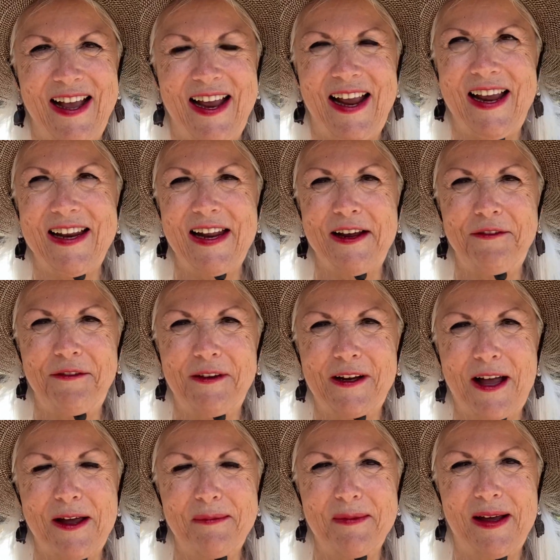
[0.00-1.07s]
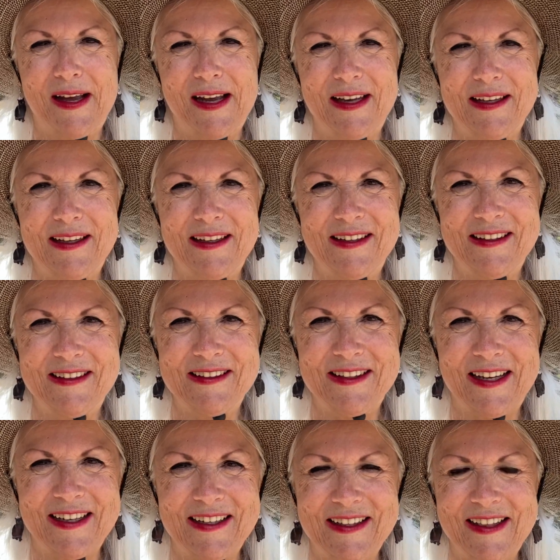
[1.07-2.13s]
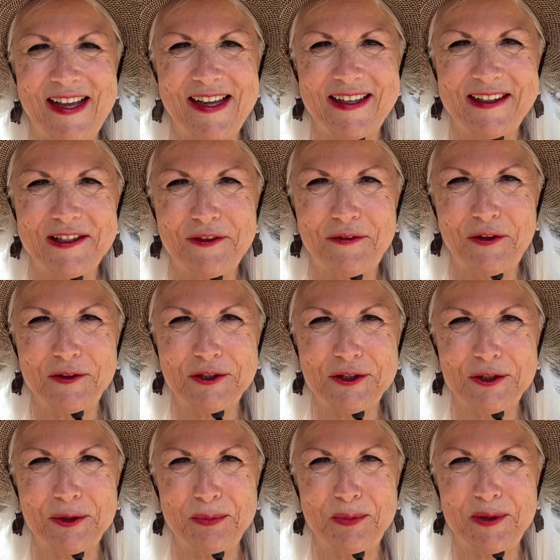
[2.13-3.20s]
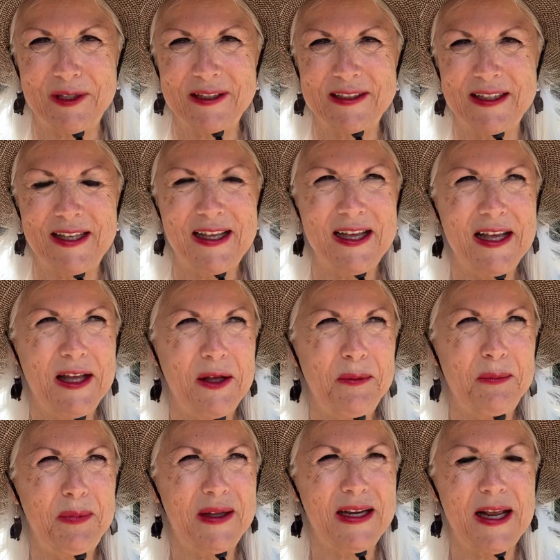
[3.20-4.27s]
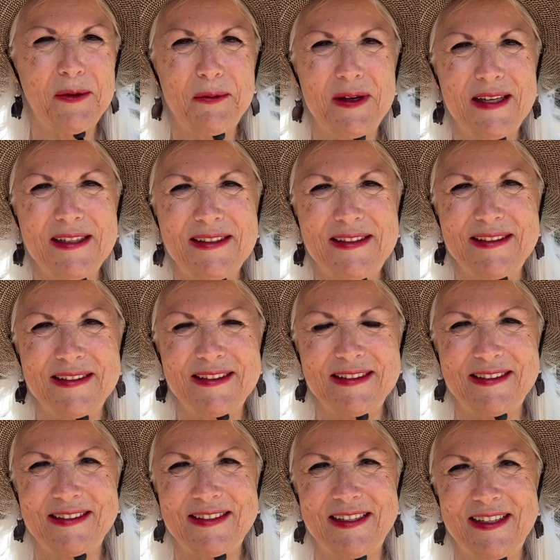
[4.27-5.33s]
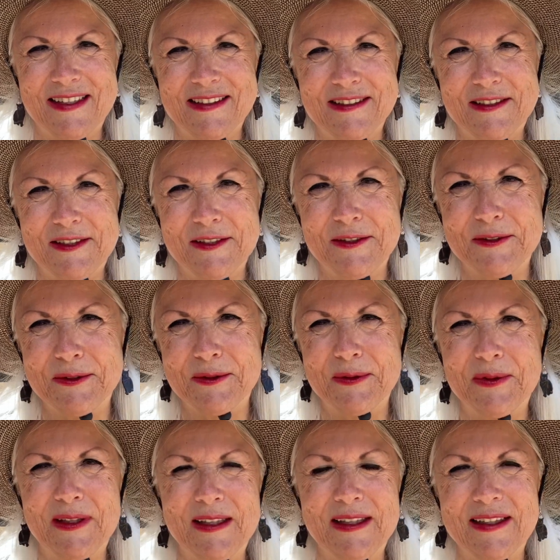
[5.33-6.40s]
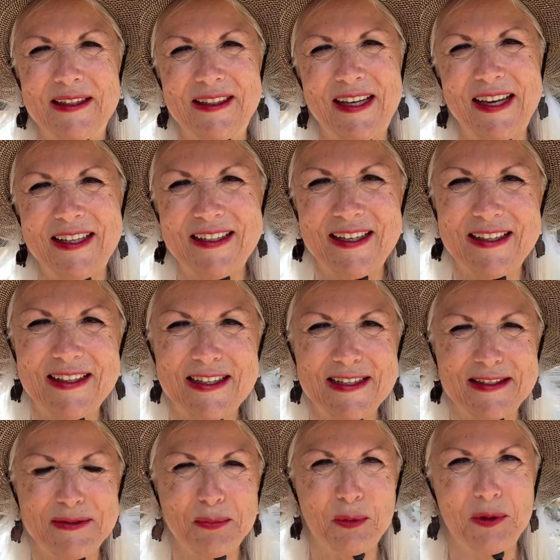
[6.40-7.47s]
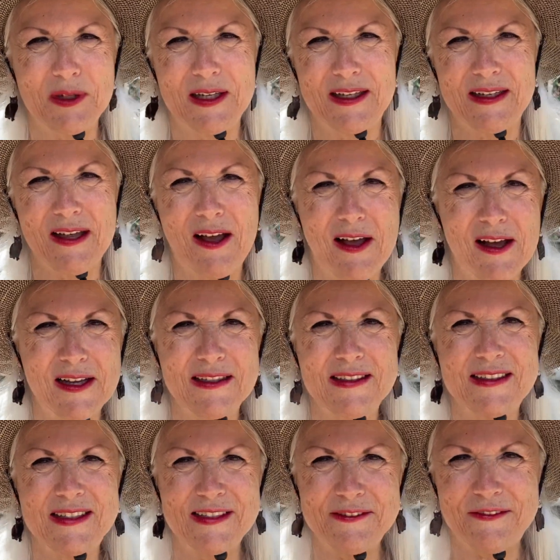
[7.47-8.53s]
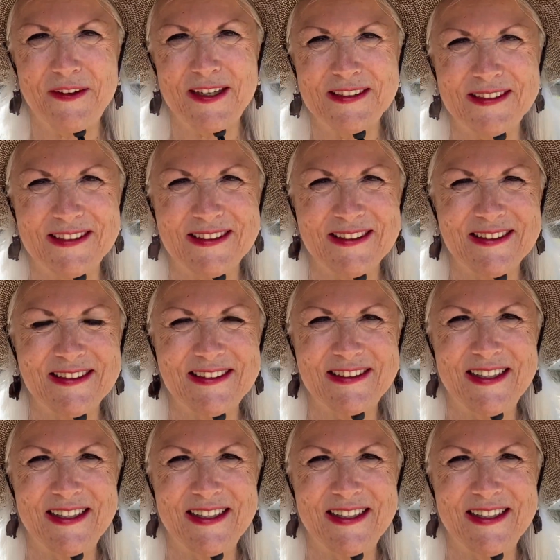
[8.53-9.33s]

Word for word: And I forgot my Kenneth Hagin devotional book, but I was listening to Kenyon this morning on Confessions